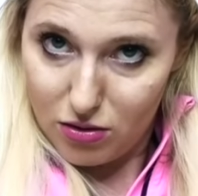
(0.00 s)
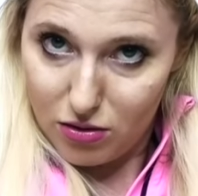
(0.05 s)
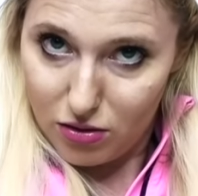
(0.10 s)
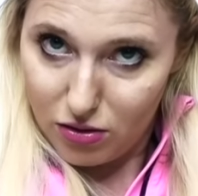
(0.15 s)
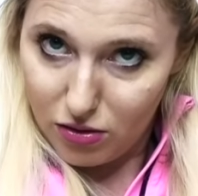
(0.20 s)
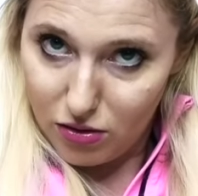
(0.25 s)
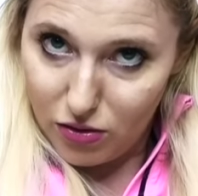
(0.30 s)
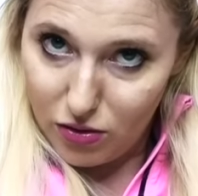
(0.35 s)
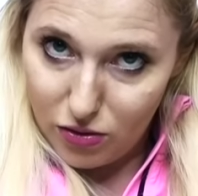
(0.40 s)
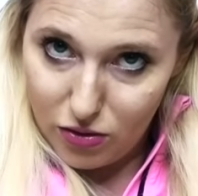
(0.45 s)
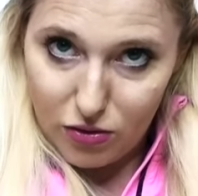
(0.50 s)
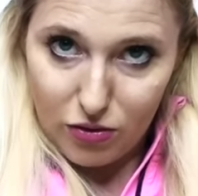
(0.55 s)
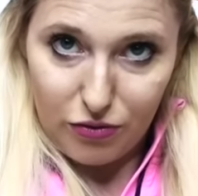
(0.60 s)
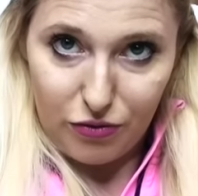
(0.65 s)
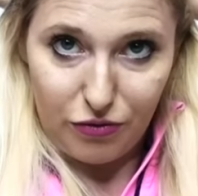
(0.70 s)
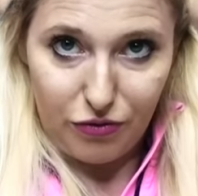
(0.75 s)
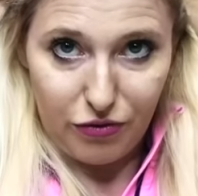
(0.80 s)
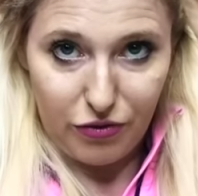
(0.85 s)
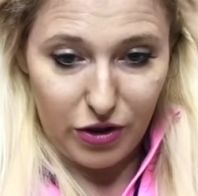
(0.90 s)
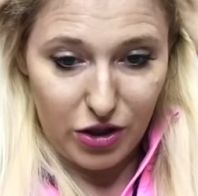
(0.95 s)
you know,
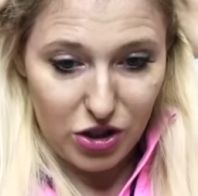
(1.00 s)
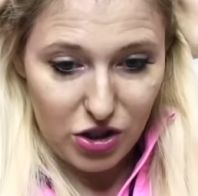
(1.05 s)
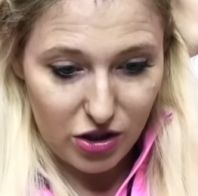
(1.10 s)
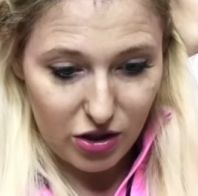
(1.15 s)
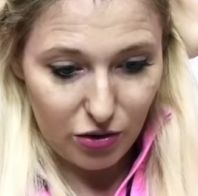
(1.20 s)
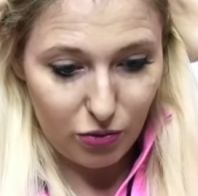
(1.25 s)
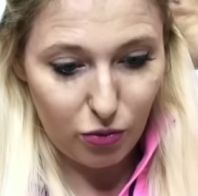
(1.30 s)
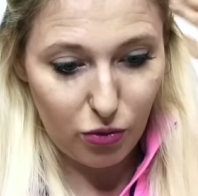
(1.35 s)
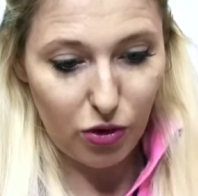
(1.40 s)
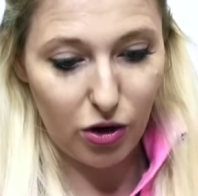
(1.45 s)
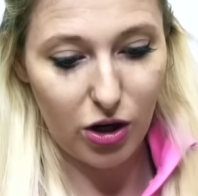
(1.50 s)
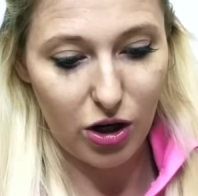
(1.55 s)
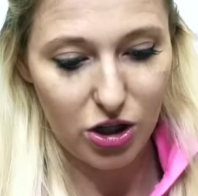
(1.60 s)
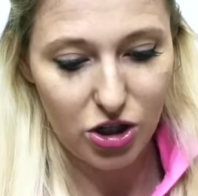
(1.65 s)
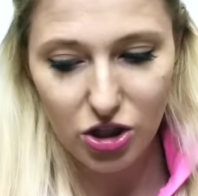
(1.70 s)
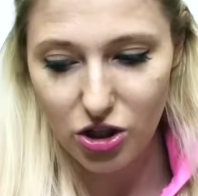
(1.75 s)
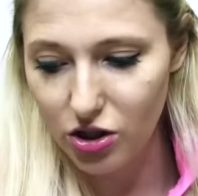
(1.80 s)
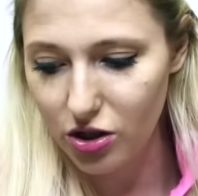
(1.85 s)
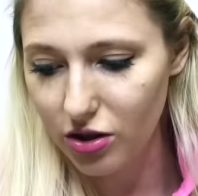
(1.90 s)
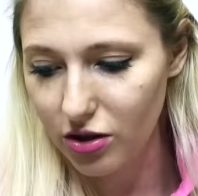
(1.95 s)
freshly
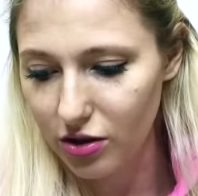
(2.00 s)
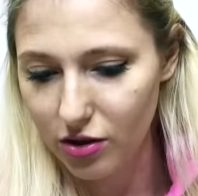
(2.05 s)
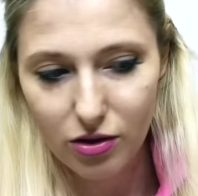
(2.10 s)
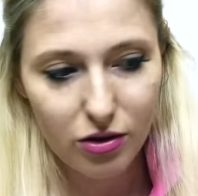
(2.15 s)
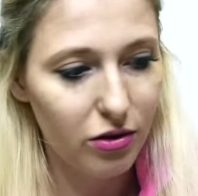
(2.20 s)
washed,